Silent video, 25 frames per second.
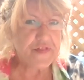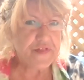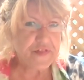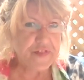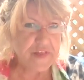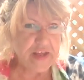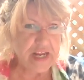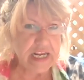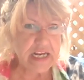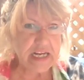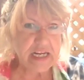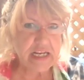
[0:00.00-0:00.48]

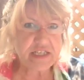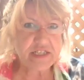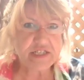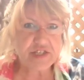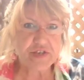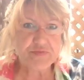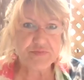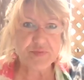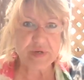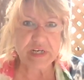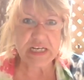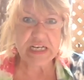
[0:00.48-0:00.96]
think,
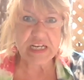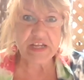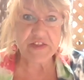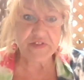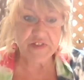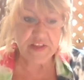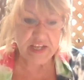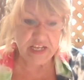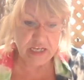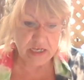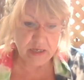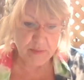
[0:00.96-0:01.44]
to really
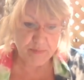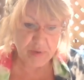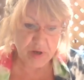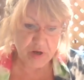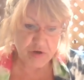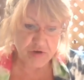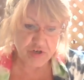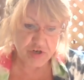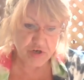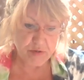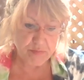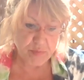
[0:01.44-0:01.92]
think
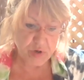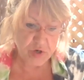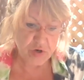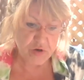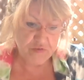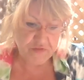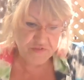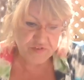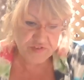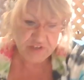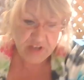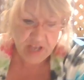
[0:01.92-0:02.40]
about your
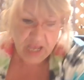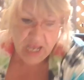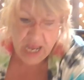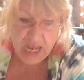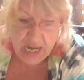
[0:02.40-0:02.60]
moves.